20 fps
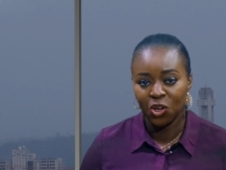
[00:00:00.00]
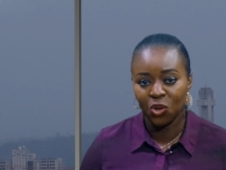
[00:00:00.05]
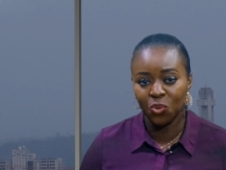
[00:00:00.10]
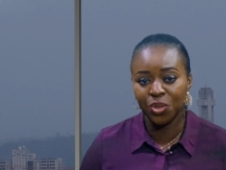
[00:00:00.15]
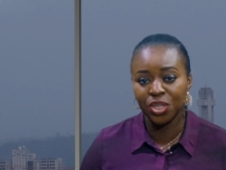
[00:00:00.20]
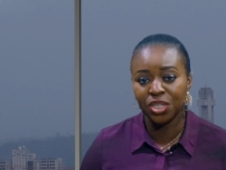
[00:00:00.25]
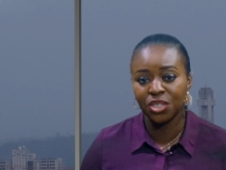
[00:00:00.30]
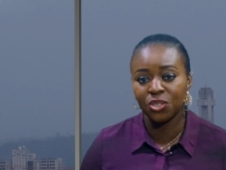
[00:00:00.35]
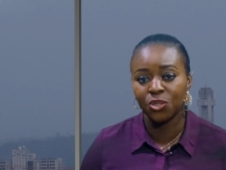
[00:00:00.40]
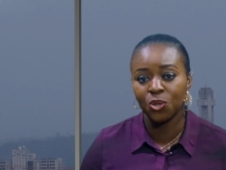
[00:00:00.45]

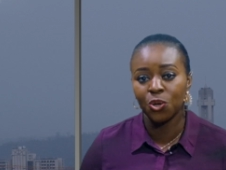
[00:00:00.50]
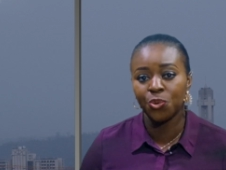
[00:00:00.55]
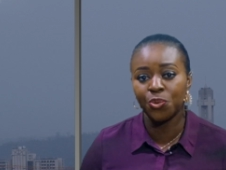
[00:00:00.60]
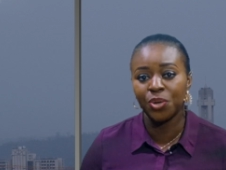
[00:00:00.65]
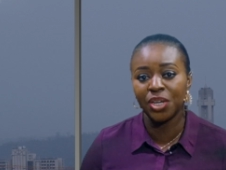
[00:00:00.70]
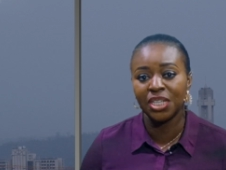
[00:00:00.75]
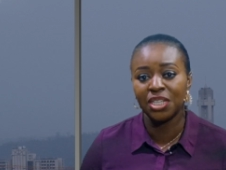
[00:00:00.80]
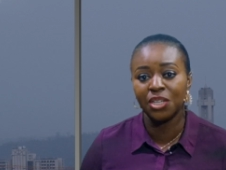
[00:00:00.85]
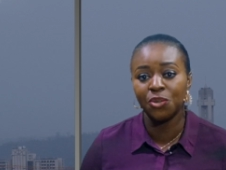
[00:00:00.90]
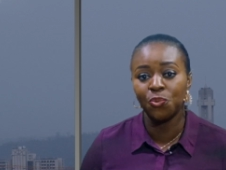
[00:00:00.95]
which is
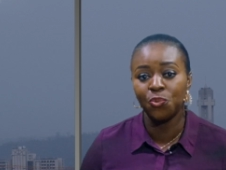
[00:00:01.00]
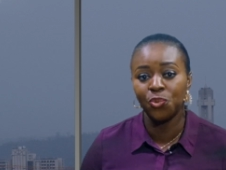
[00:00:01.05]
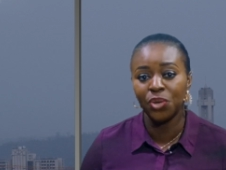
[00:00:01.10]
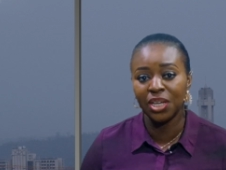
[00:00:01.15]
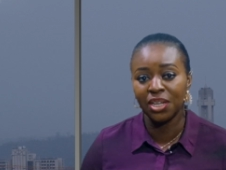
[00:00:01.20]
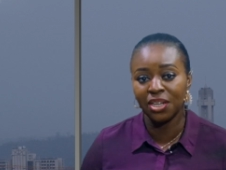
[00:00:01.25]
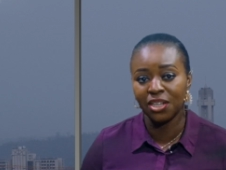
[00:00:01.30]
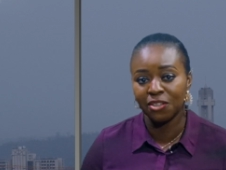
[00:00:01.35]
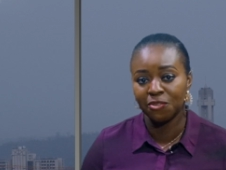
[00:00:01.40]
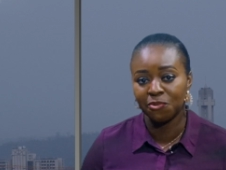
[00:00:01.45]
already
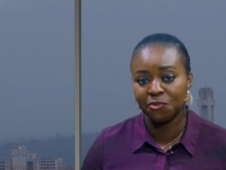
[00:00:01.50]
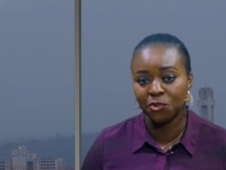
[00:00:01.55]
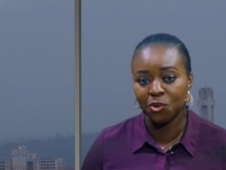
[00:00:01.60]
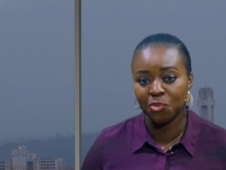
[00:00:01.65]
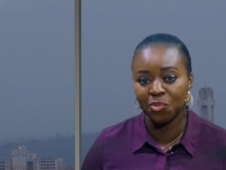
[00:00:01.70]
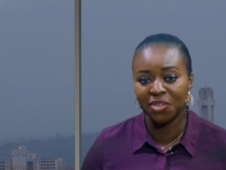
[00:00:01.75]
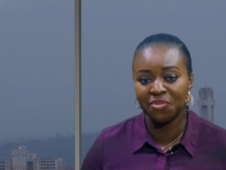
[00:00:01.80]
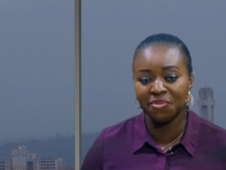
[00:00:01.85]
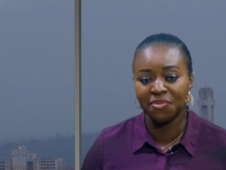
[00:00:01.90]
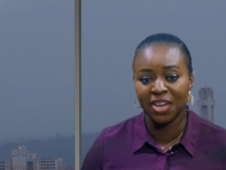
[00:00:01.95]
reeling
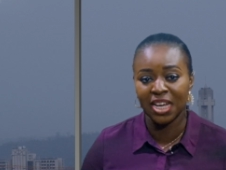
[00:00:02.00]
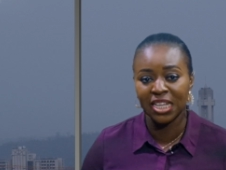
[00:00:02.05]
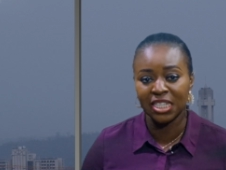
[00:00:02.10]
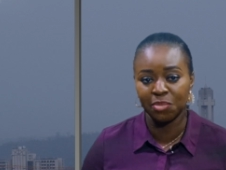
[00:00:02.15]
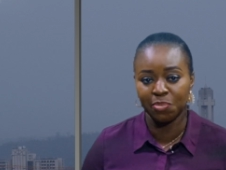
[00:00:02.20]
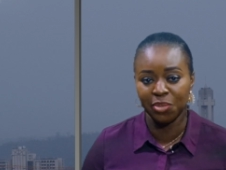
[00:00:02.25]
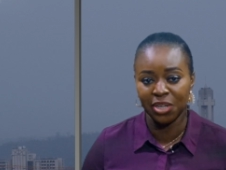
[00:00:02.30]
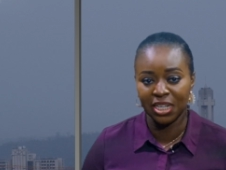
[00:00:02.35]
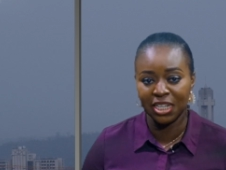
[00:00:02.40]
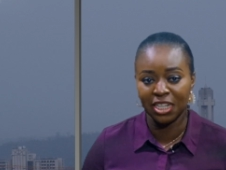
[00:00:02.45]
from a
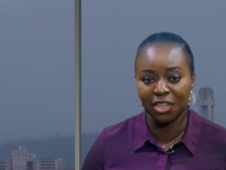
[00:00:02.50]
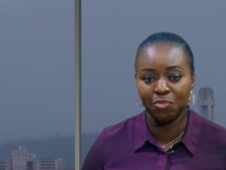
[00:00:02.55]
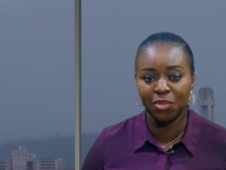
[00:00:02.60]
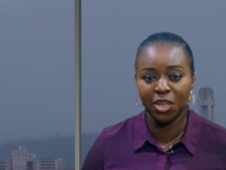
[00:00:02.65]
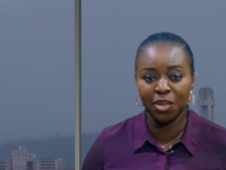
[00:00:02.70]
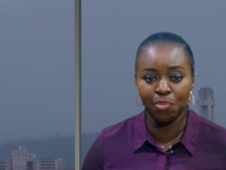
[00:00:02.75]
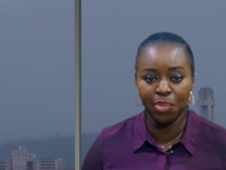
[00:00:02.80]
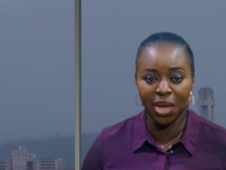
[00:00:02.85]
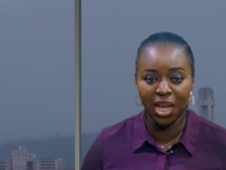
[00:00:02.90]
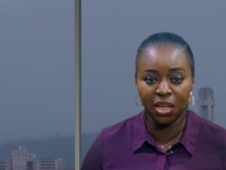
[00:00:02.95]
vast
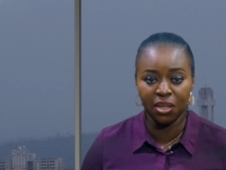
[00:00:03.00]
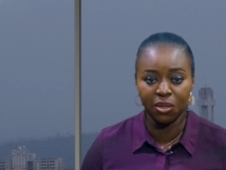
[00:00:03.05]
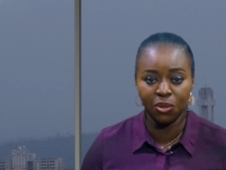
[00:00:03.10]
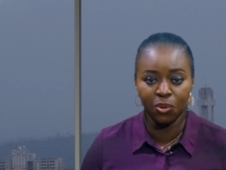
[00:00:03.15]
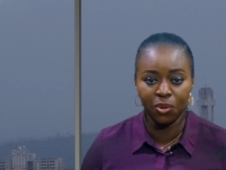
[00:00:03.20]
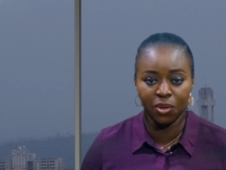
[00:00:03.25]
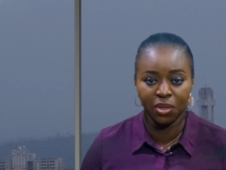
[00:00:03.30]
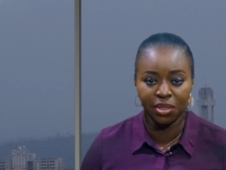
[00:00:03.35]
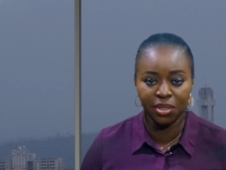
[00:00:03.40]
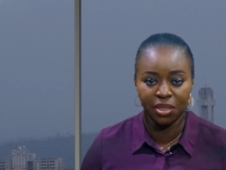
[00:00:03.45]
pandemic
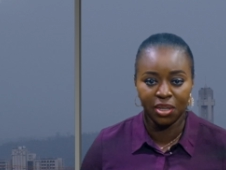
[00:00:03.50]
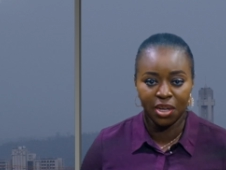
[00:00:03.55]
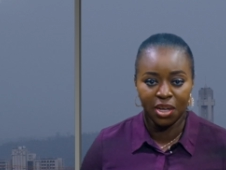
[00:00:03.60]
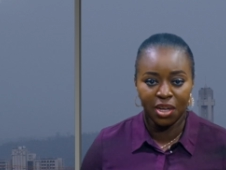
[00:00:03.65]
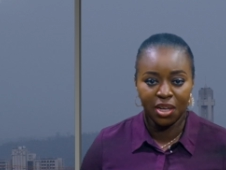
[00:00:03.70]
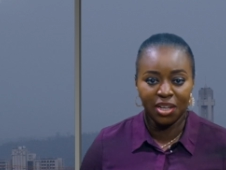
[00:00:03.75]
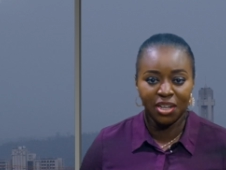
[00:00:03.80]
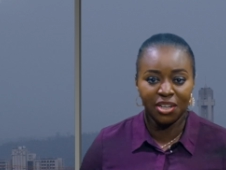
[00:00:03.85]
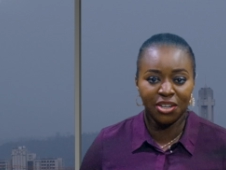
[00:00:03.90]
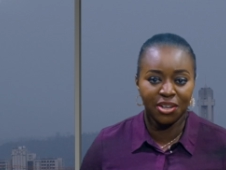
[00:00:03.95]
backlog
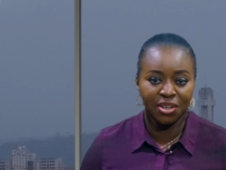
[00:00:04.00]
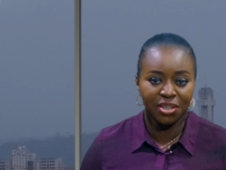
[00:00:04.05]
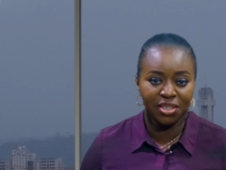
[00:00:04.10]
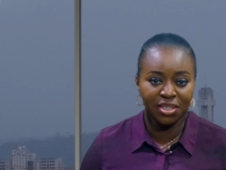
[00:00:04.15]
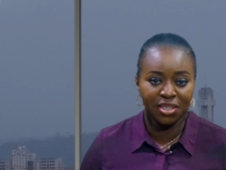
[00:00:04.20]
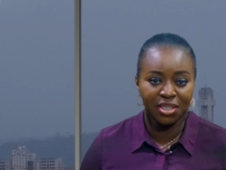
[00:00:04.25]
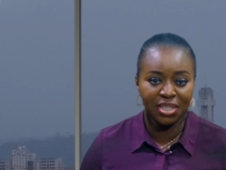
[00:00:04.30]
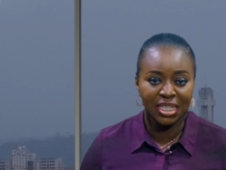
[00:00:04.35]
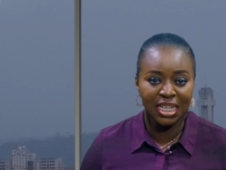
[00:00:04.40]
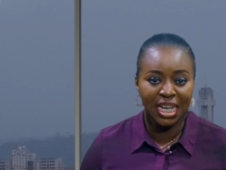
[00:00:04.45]

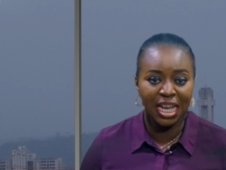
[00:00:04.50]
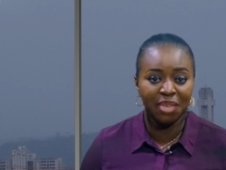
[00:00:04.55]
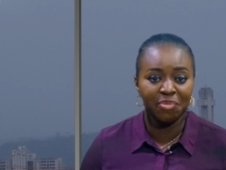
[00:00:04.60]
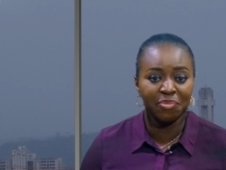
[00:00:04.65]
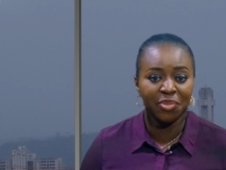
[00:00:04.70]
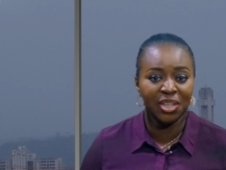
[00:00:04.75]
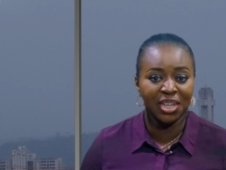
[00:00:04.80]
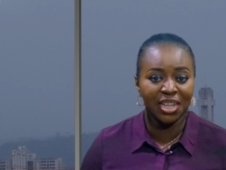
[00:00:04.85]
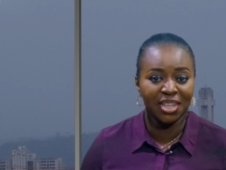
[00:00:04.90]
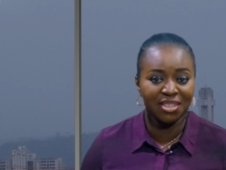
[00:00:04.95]
nurses,
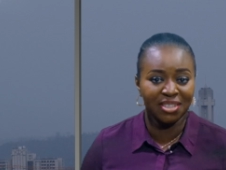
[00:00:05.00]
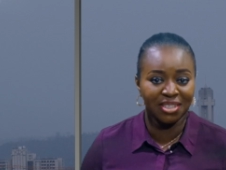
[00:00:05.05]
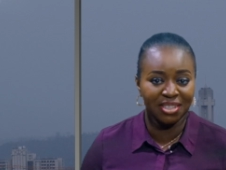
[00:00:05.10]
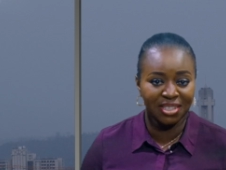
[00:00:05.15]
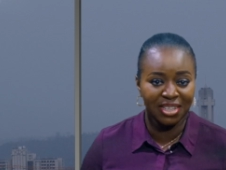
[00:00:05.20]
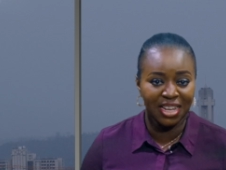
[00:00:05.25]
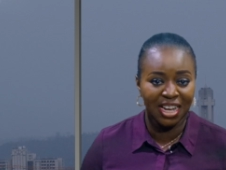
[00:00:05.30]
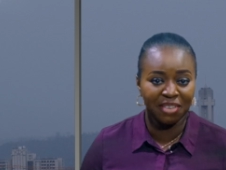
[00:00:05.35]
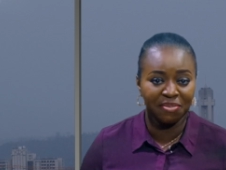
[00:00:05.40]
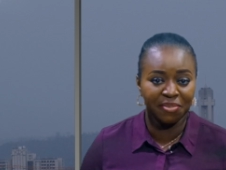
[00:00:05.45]
ambulance
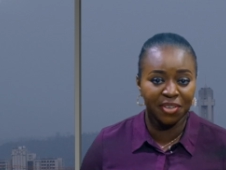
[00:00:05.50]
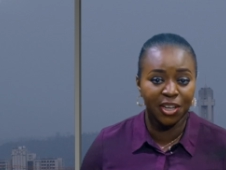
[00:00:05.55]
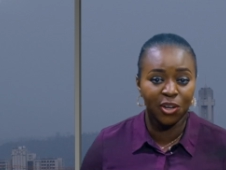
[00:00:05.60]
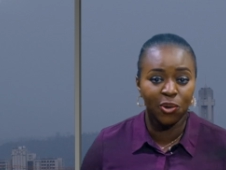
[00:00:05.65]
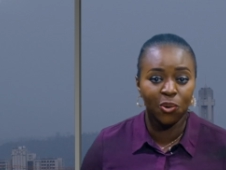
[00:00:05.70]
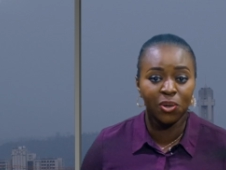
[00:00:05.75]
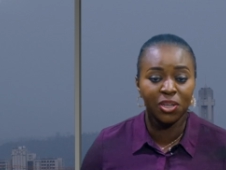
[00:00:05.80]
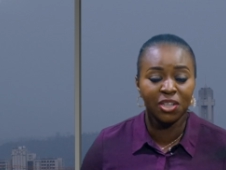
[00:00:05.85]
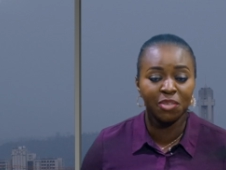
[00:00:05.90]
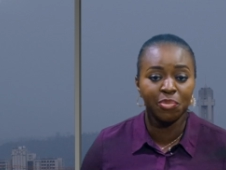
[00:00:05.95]
staff, and
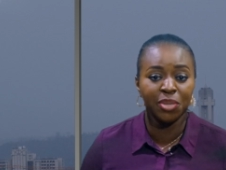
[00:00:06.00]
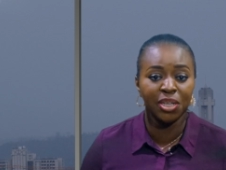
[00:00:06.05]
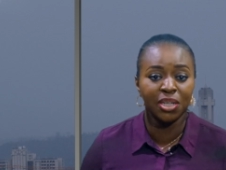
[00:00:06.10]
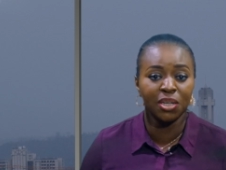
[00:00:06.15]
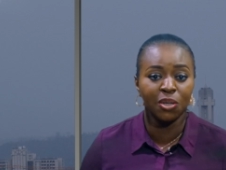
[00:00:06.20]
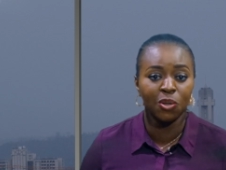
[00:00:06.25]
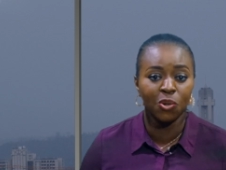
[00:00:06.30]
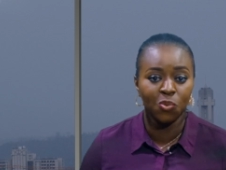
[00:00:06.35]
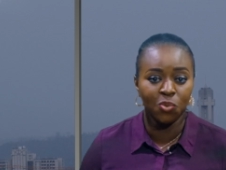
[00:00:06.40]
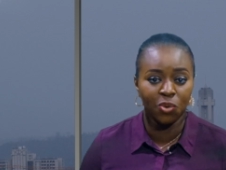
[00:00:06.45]
other
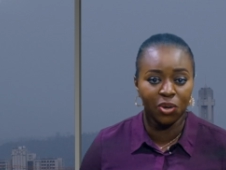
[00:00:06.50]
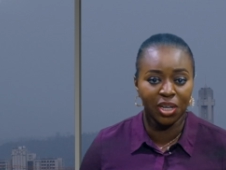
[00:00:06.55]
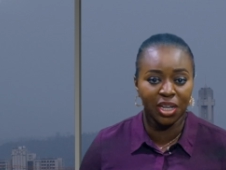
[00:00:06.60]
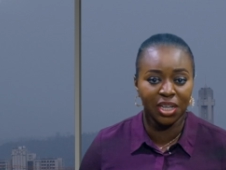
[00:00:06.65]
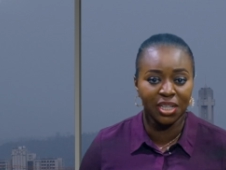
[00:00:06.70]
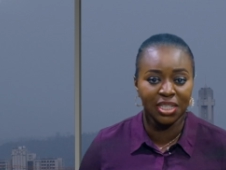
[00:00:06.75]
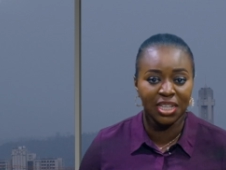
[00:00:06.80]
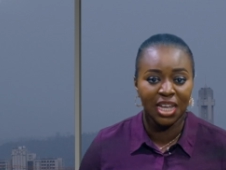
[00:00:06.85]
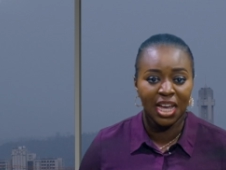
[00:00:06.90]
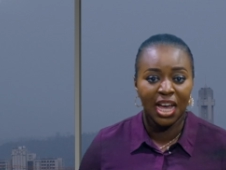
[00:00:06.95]
medical workers